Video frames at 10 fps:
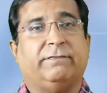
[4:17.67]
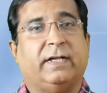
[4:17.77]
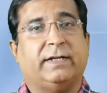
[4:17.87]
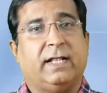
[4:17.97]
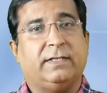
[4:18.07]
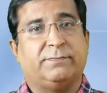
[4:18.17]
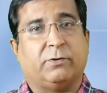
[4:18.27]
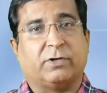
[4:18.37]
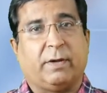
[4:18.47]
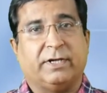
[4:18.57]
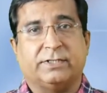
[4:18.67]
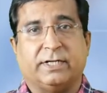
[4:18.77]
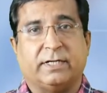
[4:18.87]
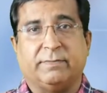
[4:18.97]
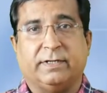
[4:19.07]
if then else programming
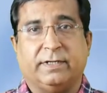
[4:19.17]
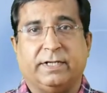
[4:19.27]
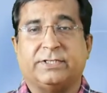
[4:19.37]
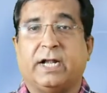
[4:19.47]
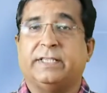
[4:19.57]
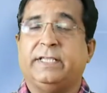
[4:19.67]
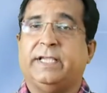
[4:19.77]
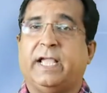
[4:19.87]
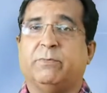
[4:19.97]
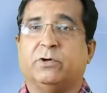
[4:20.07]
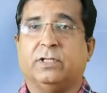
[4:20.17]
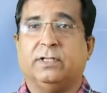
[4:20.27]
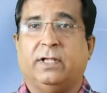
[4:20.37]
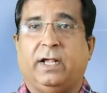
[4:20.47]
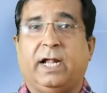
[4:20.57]
statement inside the AI model